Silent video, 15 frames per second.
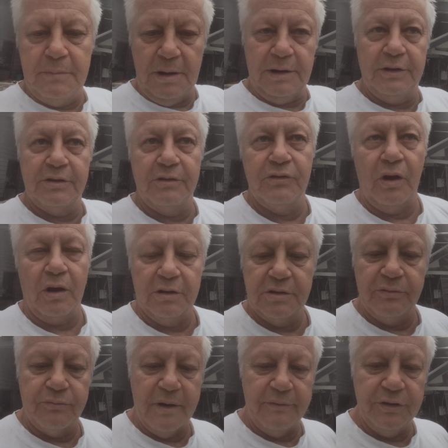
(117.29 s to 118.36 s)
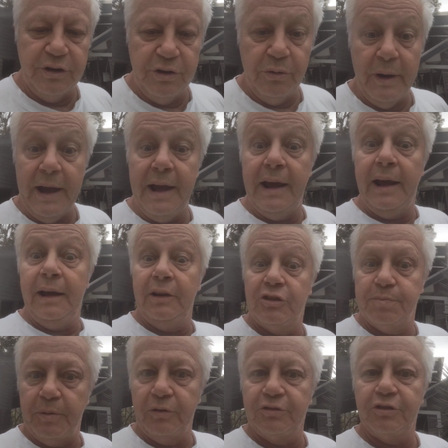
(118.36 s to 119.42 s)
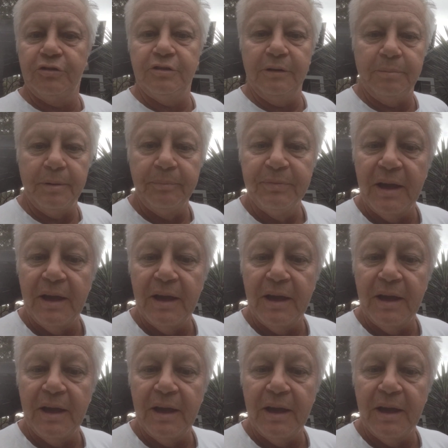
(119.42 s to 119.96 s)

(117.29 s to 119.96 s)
millions of dollars of revenue and sponsorship